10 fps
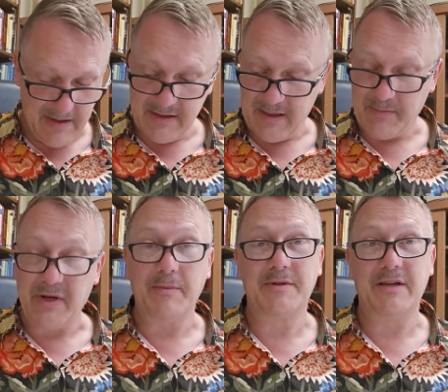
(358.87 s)
And
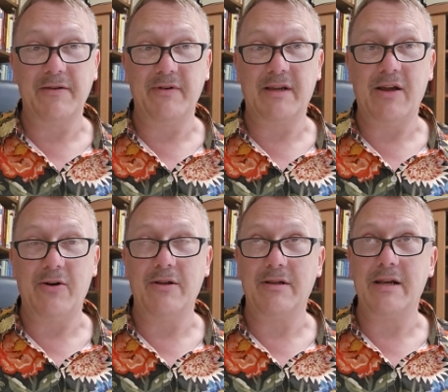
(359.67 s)
sometimes they even
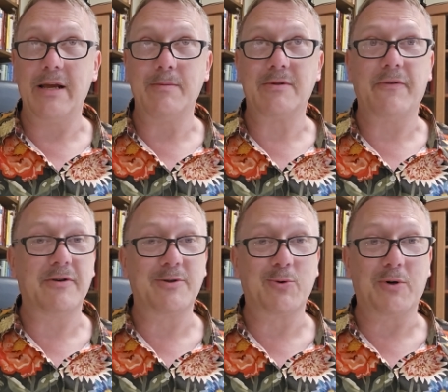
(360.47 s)
carry the names of
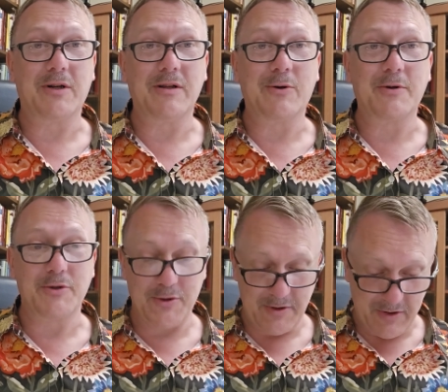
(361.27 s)
historically
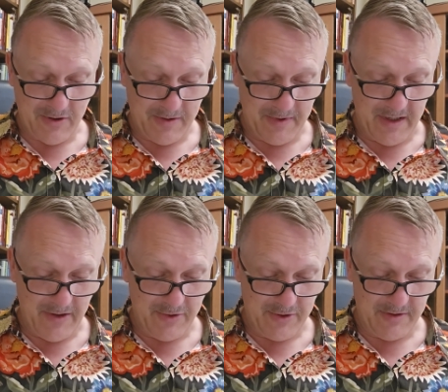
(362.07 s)
Christian
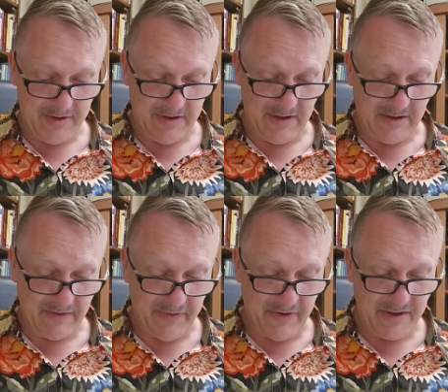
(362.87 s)
denominations, and it's a
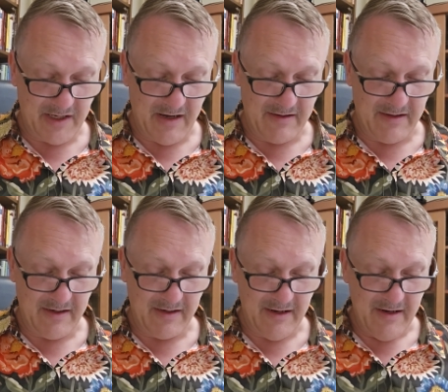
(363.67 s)
very sad
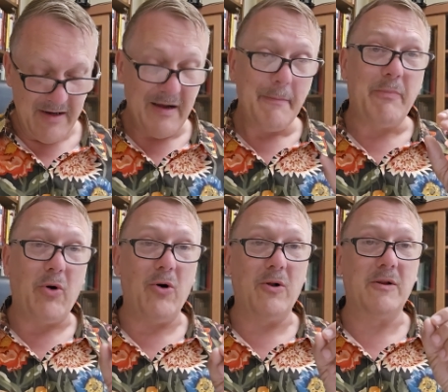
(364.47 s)
thing.
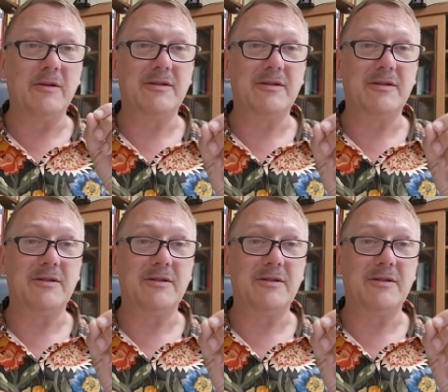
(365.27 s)
Paul